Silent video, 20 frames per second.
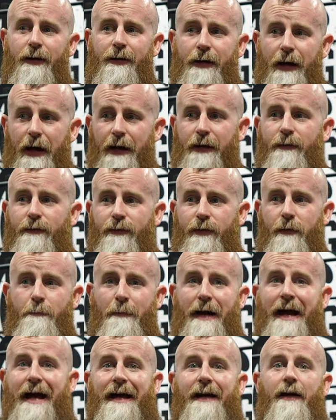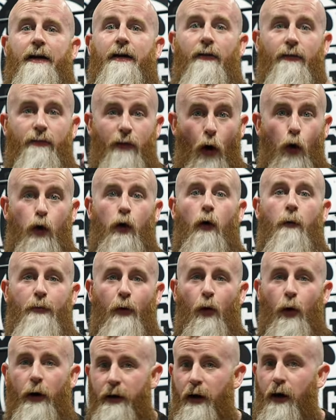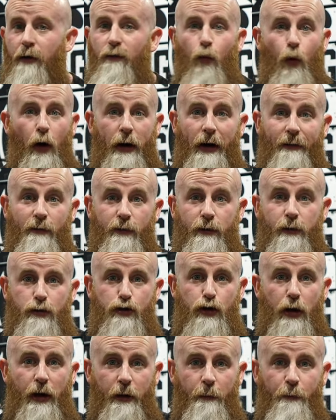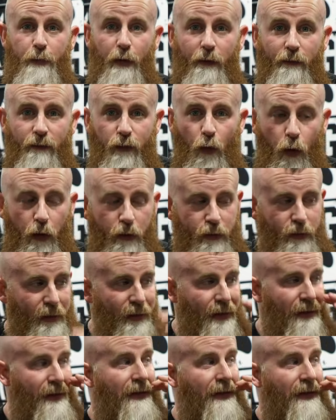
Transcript: kind of the main focal point of whatever they're trying to put forth.